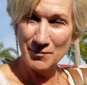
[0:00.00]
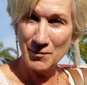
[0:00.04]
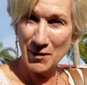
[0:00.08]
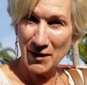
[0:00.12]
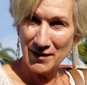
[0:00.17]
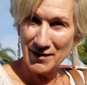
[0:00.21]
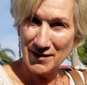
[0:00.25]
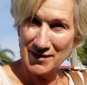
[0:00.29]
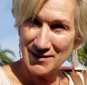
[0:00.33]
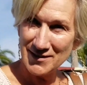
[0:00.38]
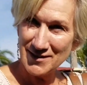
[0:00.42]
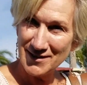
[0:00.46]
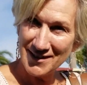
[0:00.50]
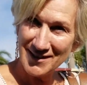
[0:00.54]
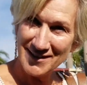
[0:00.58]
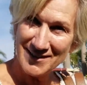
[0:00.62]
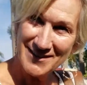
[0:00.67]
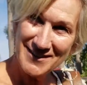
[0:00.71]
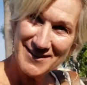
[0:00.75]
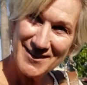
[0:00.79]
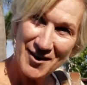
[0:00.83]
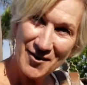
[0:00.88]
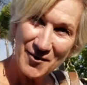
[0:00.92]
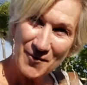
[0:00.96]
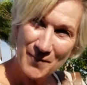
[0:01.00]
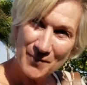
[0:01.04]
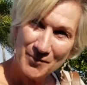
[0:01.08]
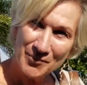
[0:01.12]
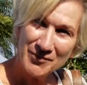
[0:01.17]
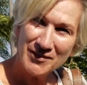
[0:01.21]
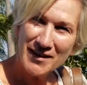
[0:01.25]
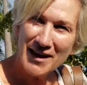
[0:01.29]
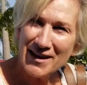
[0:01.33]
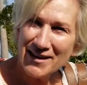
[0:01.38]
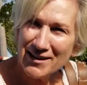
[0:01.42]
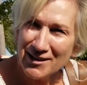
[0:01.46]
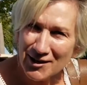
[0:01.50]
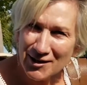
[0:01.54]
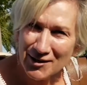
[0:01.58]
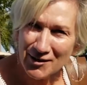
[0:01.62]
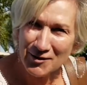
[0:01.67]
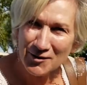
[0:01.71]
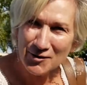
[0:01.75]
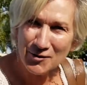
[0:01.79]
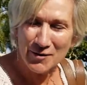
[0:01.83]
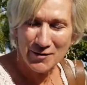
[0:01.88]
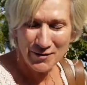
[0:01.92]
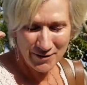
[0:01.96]
by these things. So, thank you.
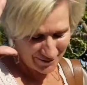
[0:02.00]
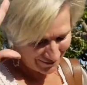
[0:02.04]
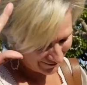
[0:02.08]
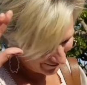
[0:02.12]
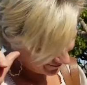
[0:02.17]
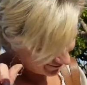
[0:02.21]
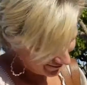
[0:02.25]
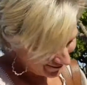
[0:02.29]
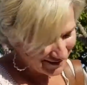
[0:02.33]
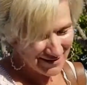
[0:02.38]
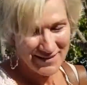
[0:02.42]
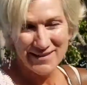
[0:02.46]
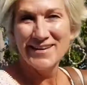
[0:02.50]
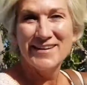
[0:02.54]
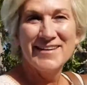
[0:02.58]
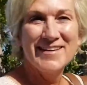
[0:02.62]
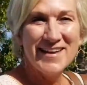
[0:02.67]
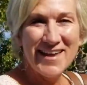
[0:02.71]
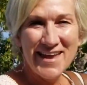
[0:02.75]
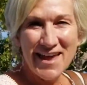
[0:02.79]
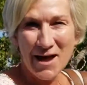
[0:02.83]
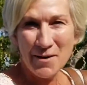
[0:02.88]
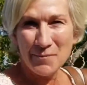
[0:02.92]
Happy Thanksgiving. Happy